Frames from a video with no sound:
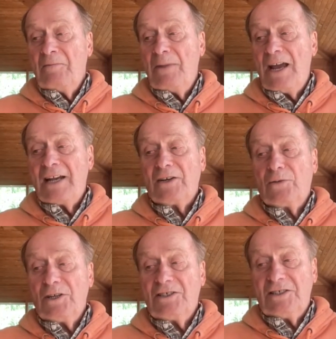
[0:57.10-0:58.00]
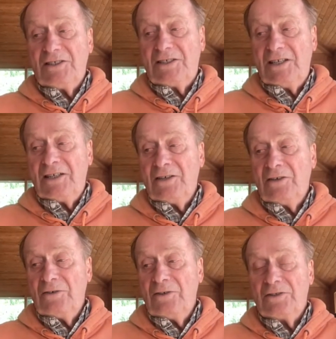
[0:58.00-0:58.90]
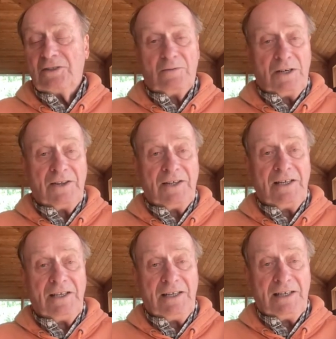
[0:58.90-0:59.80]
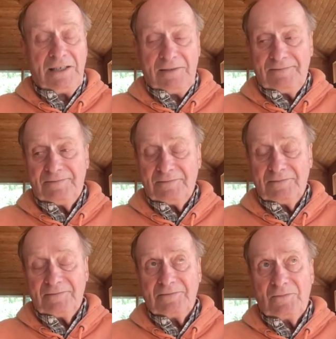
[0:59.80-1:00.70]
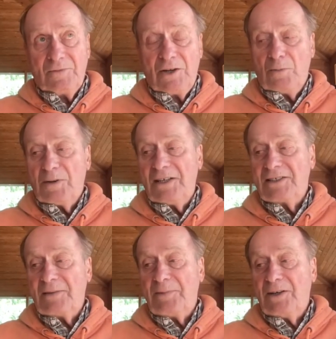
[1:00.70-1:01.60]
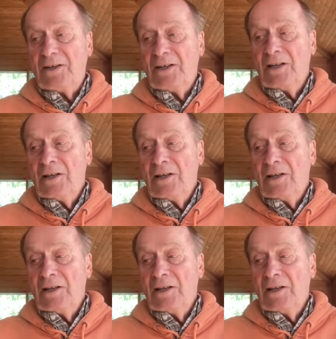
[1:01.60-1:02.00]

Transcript: Matt Christensen, who used to run the rental place up here,